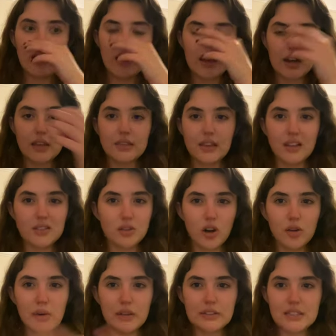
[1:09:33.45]
and I think it's all
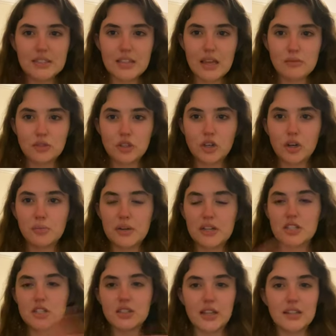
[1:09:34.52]
about this same girl, but it's
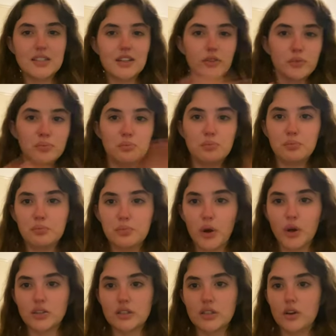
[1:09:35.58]
just like different
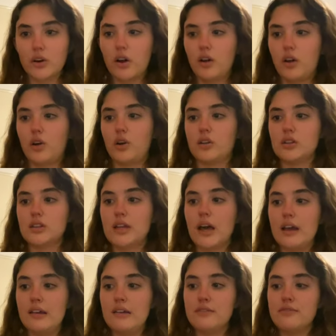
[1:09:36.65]
parts in her
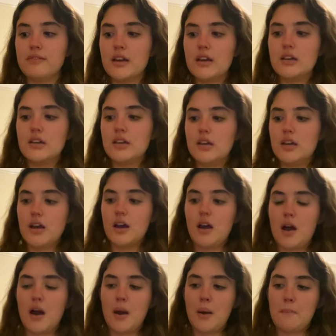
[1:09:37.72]
life.
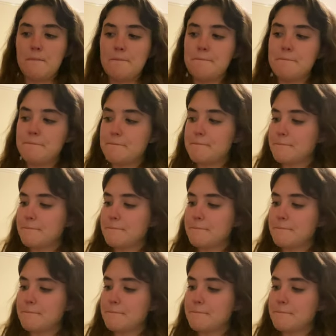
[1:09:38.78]
Yeah, and